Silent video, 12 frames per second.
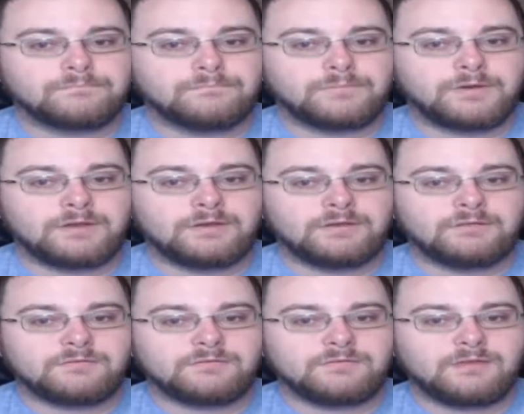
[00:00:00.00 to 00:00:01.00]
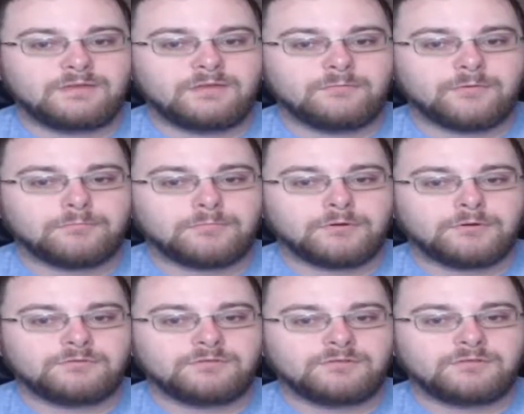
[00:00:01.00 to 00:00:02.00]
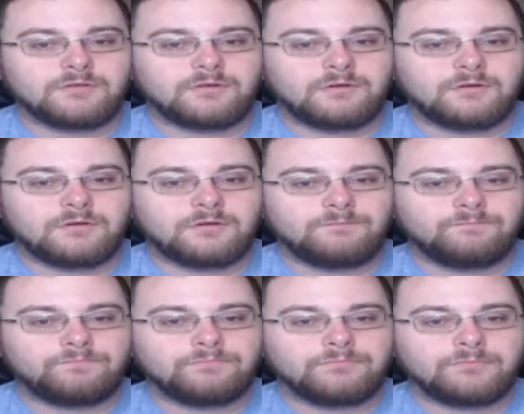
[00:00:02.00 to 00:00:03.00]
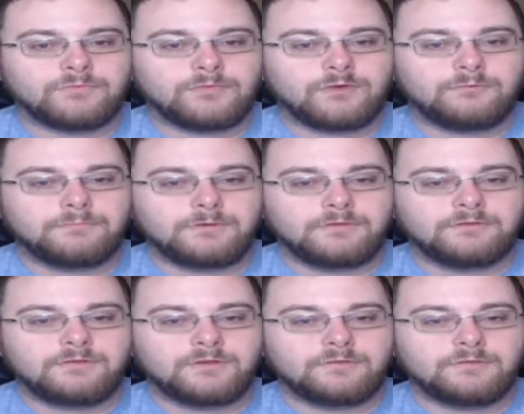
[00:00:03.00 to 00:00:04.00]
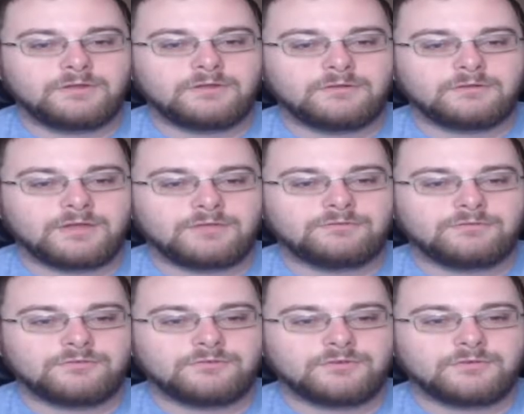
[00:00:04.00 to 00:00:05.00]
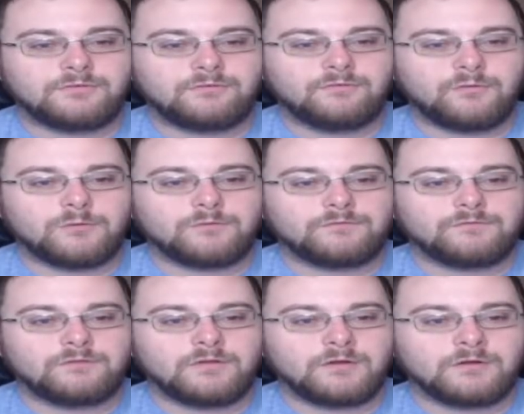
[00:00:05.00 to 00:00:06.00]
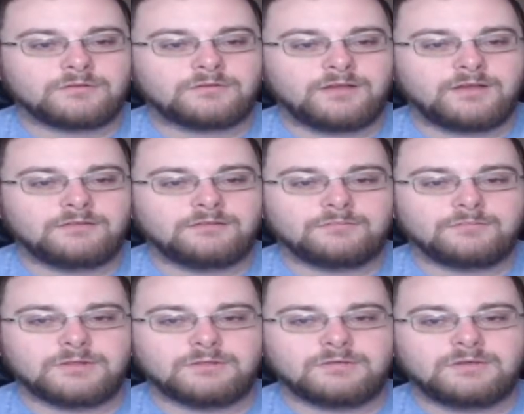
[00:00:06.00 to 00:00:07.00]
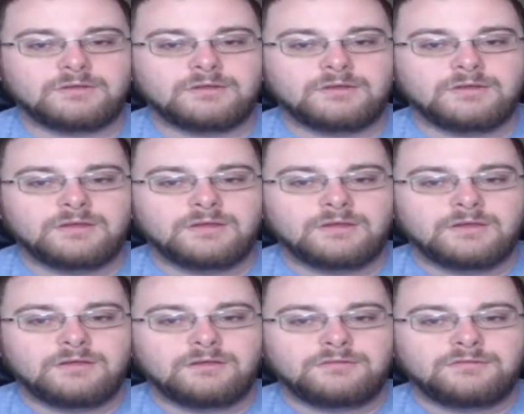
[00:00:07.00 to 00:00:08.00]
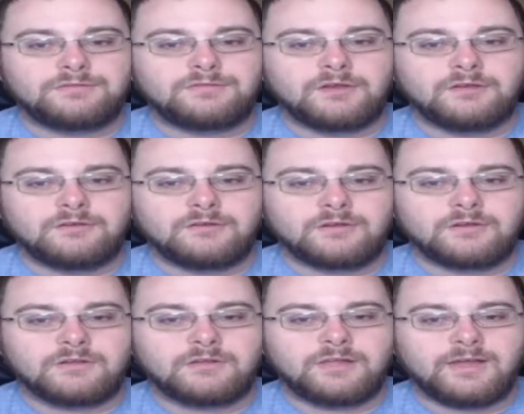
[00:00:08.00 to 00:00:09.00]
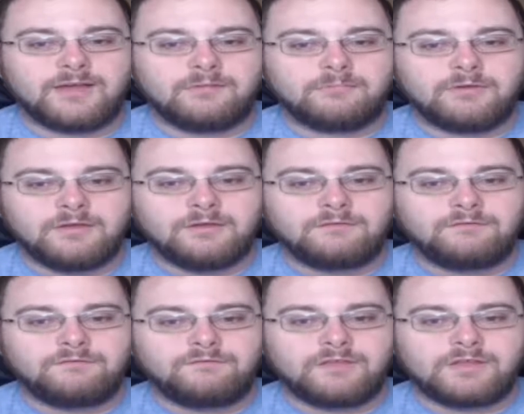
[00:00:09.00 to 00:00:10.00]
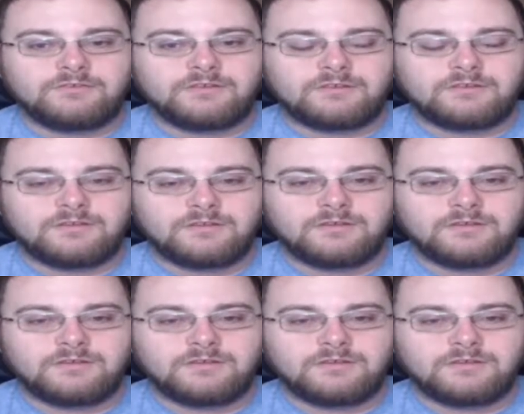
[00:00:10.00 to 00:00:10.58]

But I didn't see him approach us at all. Nope, he's their leader, that's for sure. The fourth Dark Talisman. Thunderclap. Fidget.